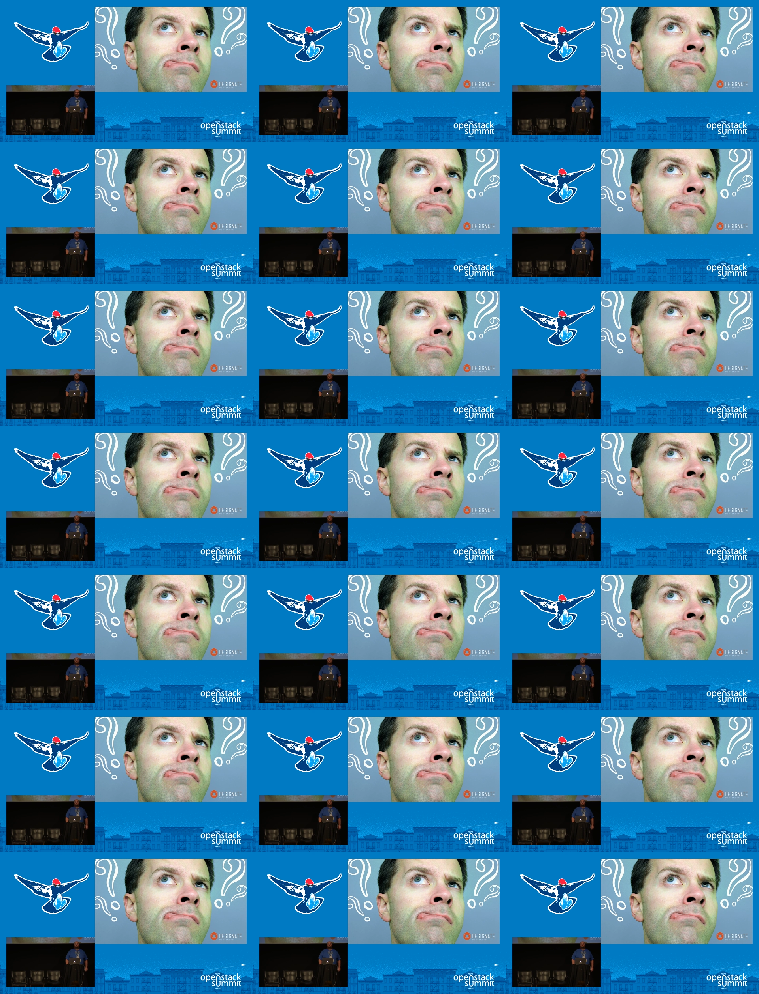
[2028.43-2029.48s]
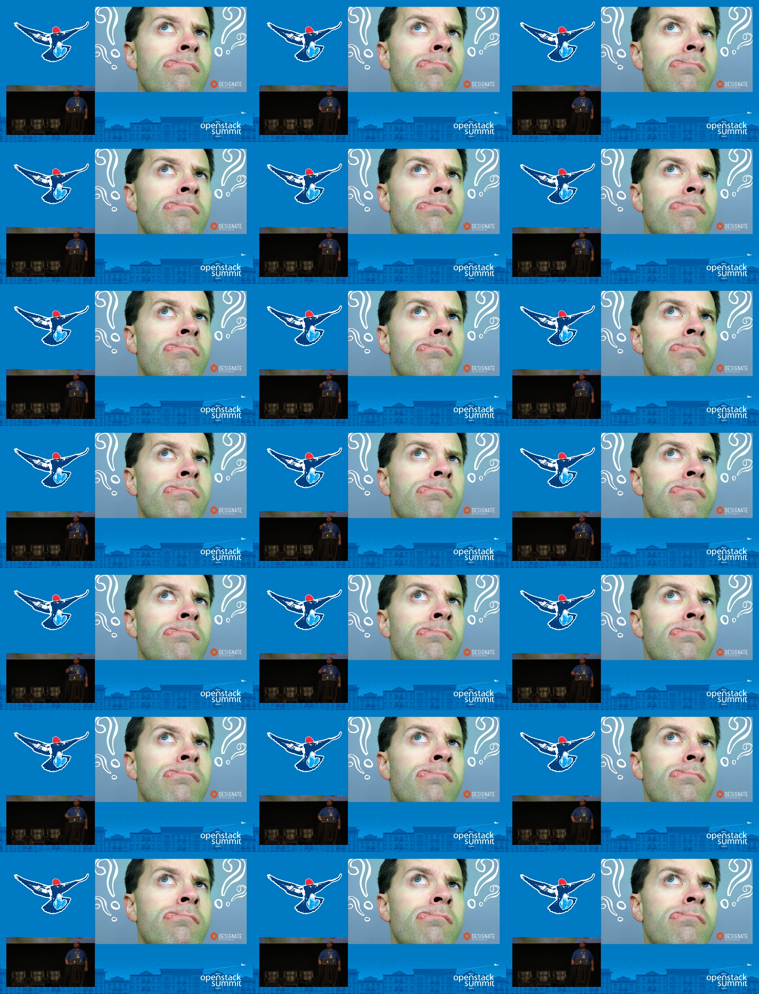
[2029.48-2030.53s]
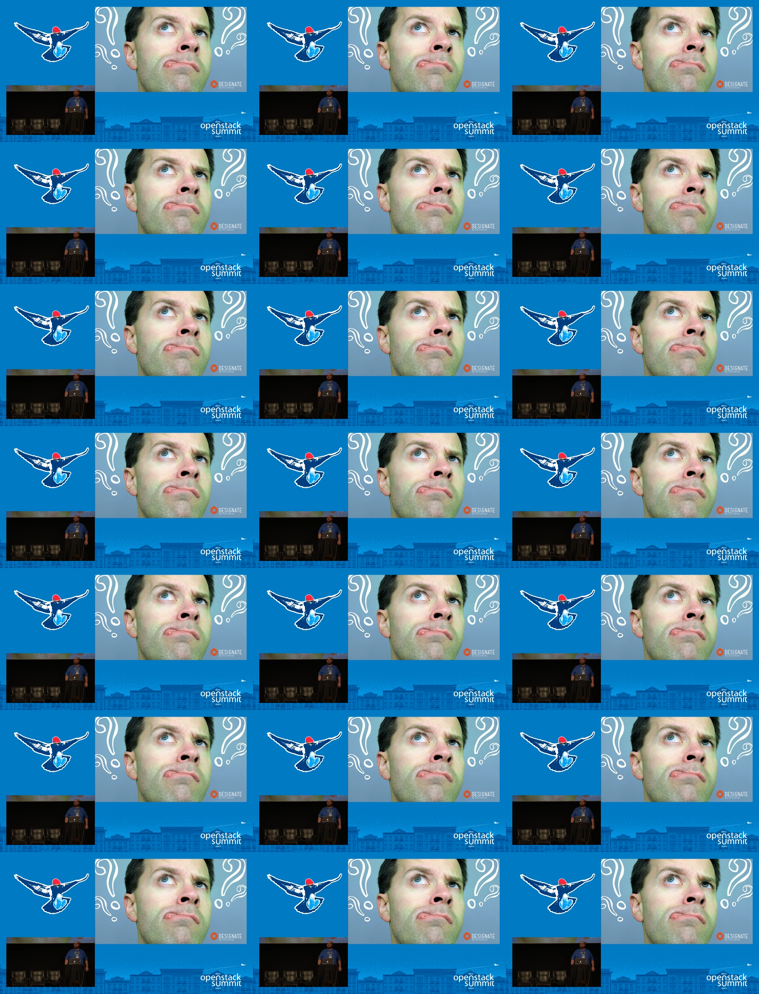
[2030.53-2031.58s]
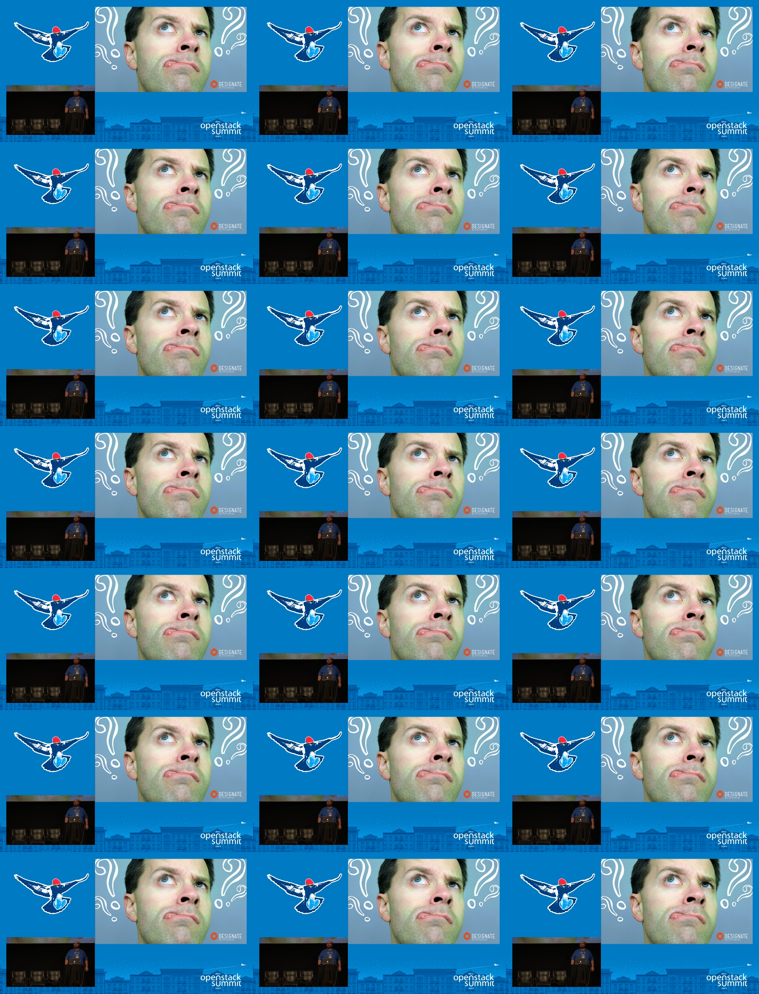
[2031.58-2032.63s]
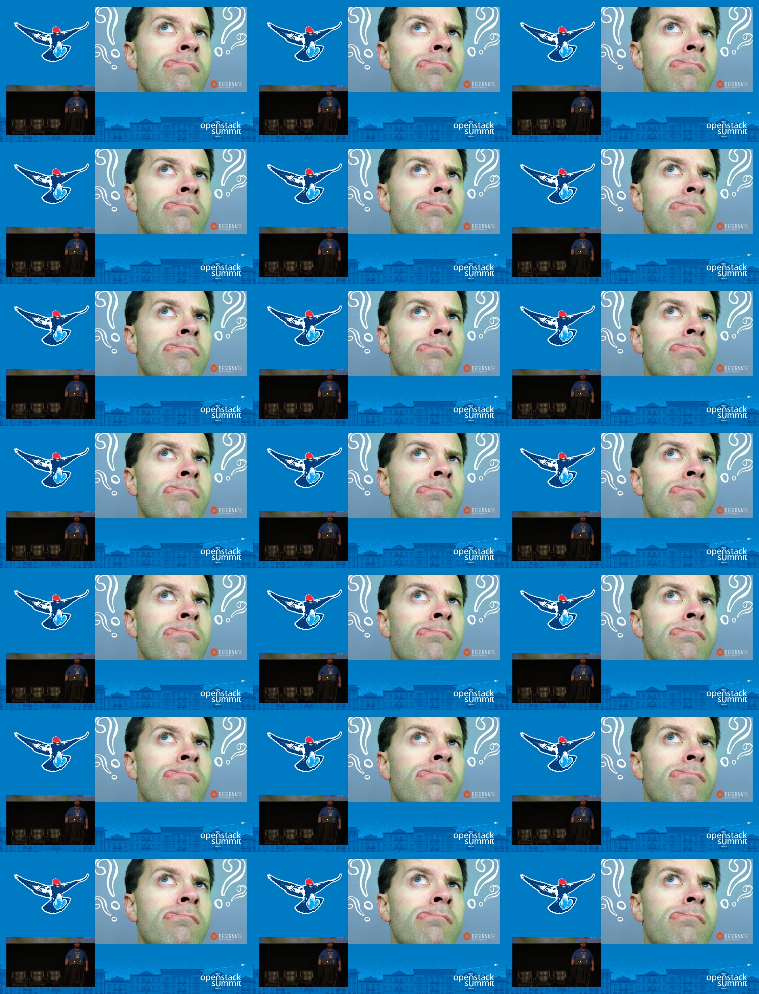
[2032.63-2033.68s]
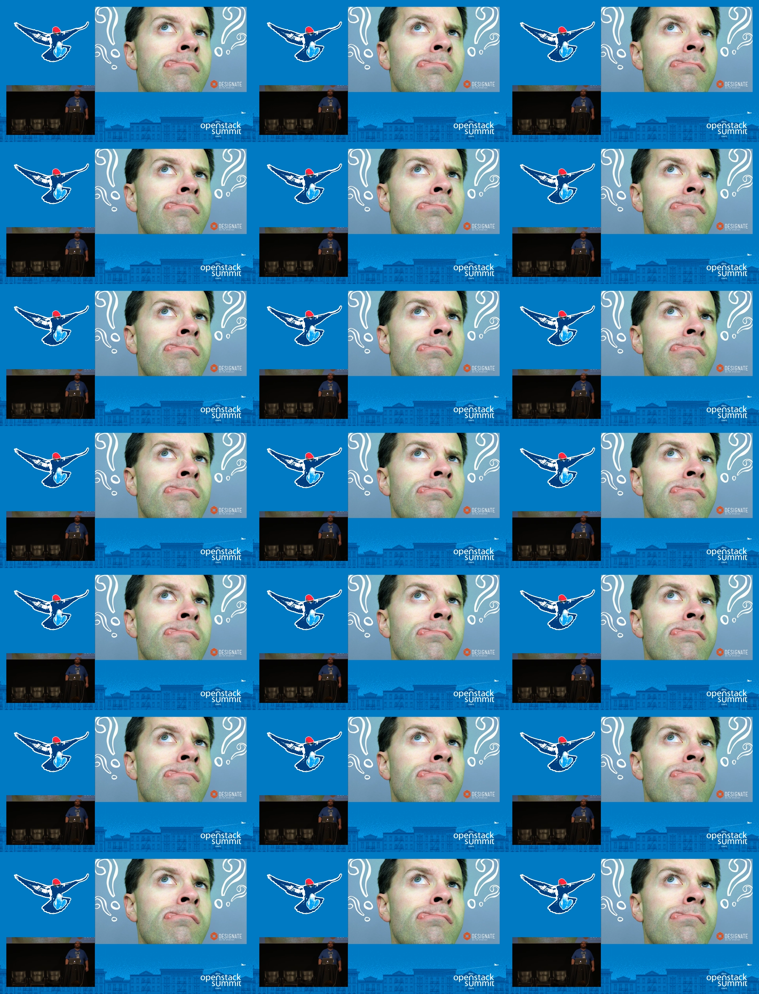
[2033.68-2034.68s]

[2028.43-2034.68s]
Nobody speaks.